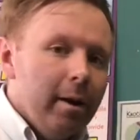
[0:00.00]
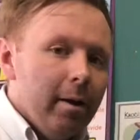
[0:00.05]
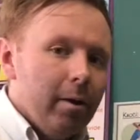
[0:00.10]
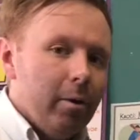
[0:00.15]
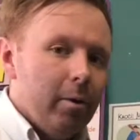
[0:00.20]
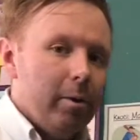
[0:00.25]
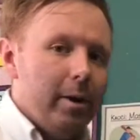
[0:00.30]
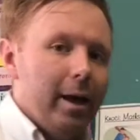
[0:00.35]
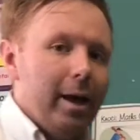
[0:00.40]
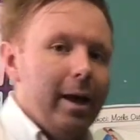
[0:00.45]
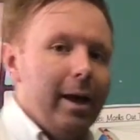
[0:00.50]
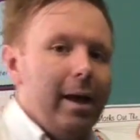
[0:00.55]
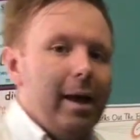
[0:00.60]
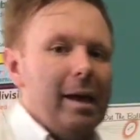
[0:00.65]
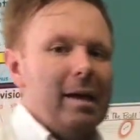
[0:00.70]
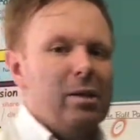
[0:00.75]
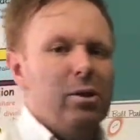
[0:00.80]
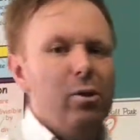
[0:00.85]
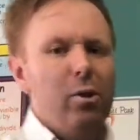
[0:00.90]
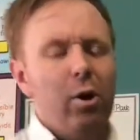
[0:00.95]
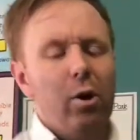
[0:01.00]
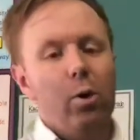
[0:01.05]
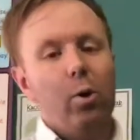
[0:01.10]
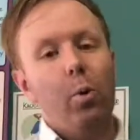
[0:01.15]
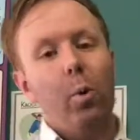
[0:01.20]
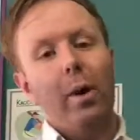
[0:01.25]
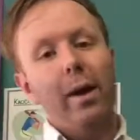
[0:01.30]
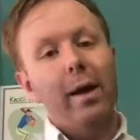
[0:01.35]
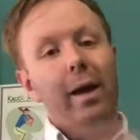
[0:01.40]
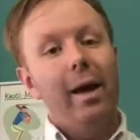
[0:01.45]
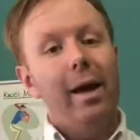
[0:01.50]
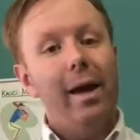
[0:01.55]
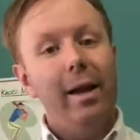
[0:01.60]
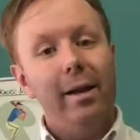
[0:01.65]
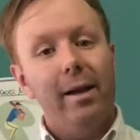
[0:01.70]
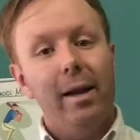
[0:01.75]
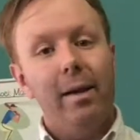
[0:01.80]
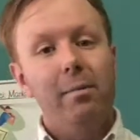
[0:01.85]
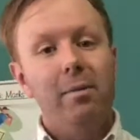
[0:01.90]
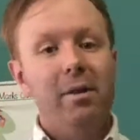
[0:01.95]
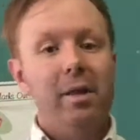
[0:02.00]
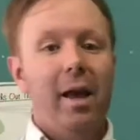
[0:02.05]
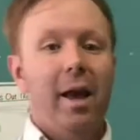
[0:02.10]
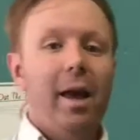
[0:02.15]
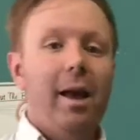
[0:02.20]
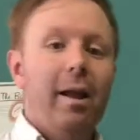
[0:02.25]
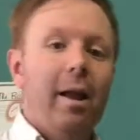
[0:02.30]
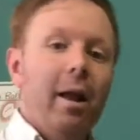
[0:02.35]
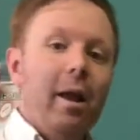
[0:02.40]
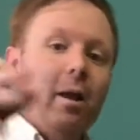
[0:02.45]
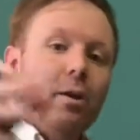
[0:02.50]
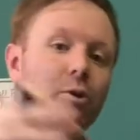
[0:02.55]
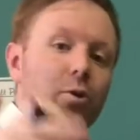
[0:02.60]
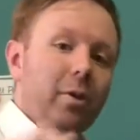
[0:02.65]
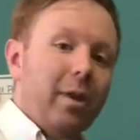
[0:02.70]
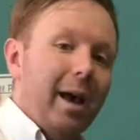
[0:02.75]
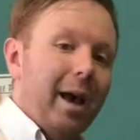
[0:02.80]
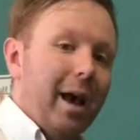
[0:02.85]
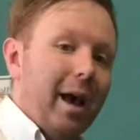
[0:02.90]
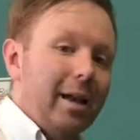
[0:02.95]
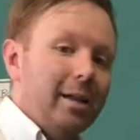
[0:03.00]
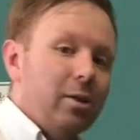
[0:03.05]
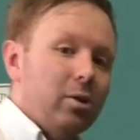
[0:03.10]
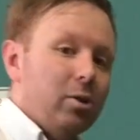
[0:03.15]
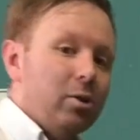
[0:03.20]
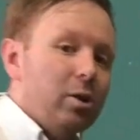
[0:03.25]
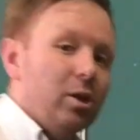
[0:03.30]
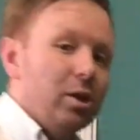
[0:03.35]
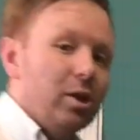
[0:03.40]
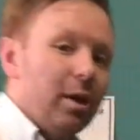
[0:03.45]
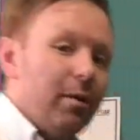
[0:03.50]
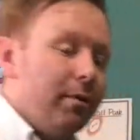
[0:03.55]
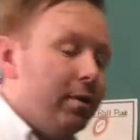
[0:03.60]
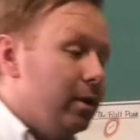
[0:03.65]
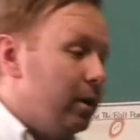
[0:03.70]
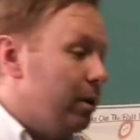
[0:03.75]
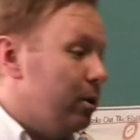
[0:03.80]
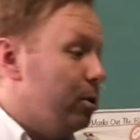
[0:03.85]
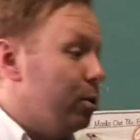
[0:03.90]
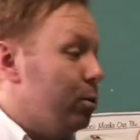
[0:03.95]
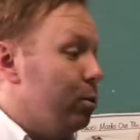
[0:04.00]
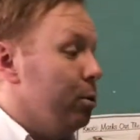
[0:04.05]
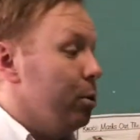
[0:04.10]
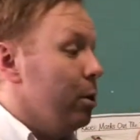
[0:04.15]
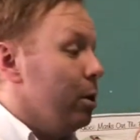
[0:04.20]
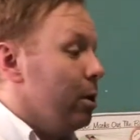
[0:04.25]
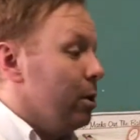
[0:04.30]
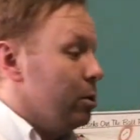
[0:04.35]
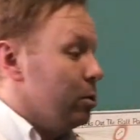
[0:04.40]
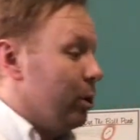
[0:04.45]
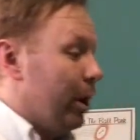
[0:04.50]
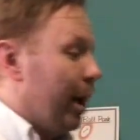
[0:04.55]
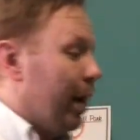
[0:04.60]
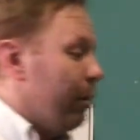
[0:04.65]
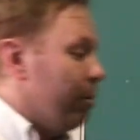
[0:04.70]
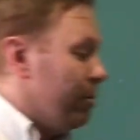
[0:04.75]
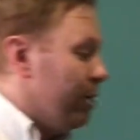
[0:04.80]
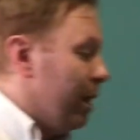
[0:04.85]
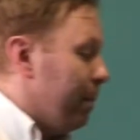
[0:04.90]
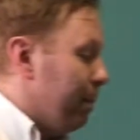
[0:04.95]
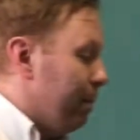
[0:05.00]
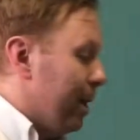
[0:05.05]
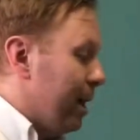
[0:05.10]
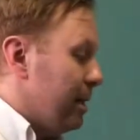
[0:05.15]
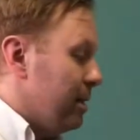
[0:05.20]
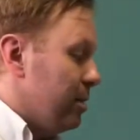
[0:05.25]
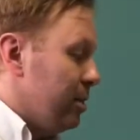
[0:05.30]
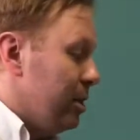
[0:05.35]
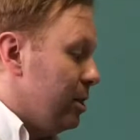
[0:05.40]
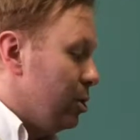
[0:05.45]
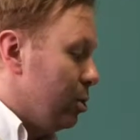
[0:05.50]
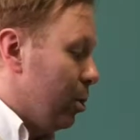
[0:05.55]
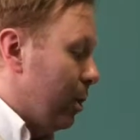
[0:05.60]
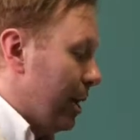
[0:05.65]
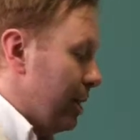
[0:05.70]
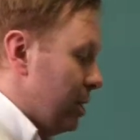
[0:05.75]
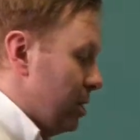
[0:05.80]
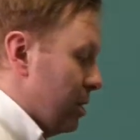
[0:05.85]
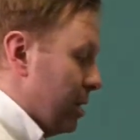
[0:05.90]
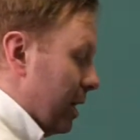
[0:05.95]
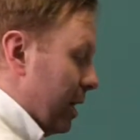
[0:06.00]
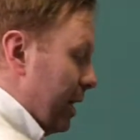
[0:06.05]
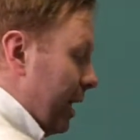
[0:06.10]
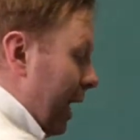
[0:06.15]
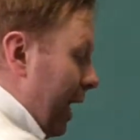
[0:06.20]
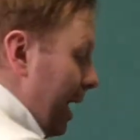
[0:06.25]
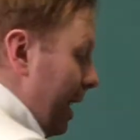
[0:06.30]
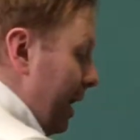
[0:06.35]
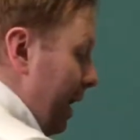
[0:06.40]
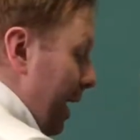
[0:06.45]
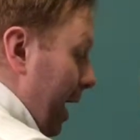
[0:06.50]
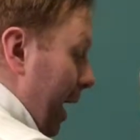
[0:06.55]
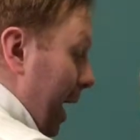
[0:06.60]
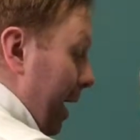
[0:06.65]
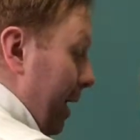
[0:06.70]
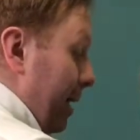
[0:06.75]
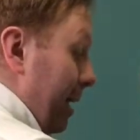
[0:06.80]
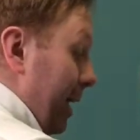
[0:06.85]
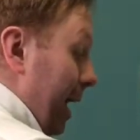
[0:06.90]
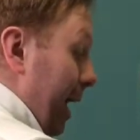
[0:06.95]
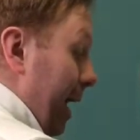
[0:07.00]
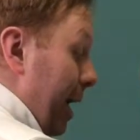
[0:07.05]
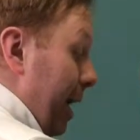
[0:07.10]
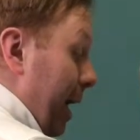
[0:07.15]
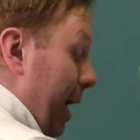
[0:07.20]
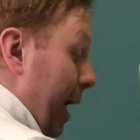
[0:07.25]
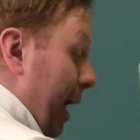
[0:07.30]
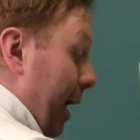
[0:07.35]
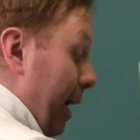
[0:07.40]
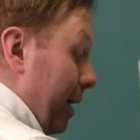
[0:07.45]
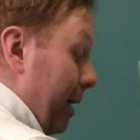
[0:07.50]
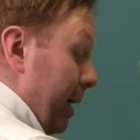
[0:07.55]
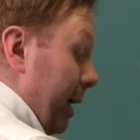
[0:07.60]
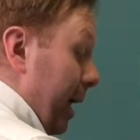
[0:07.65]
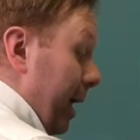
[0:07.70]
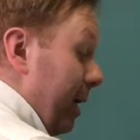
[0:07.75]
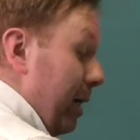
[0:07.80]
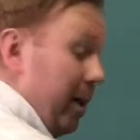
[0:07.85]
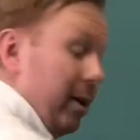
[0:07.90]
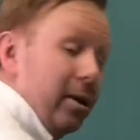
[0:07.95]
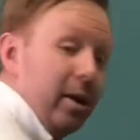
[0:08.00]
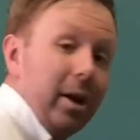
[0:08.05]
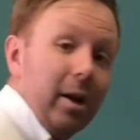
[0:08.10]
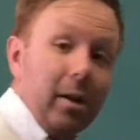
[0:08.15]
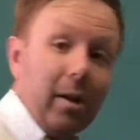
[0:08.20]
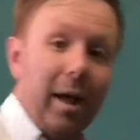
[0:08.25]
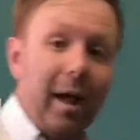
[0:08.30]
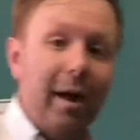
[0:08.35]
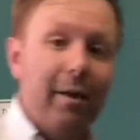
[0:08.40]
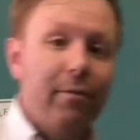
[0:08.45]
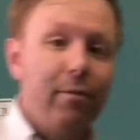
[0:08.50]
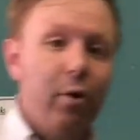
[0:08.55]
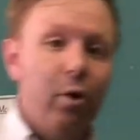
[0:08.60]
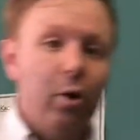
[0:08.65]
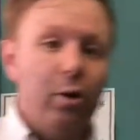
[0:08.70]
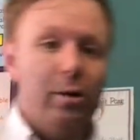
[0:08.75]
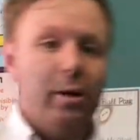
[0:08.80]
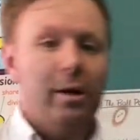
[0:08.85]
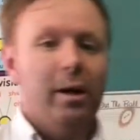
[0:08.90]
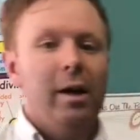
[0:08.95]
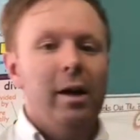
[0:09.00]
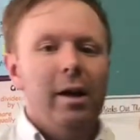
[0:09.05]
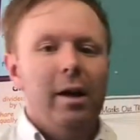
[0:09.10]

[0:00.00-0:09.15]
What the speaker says: Okay, it's not quite at 8 times 10, so that answer is 72. So I would then practice these questions again and again and again until I've got it.